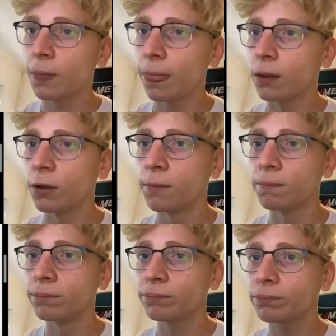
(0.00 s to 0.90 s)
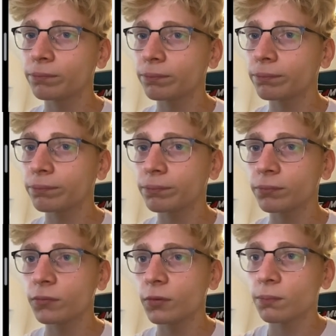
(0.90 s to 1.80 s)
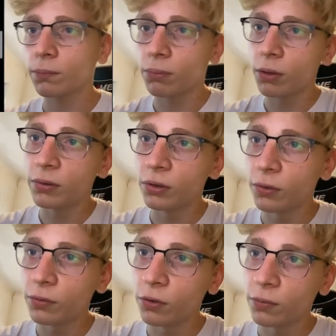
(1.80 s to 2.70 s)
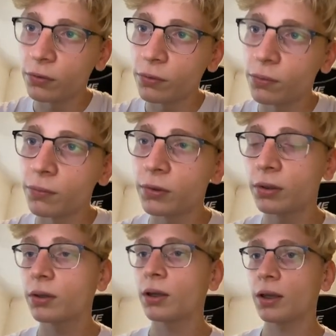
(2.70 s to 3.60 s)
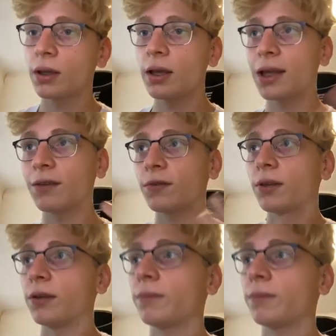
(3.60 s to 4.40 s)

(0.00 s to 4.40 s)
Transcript: Probably you also don't want to have like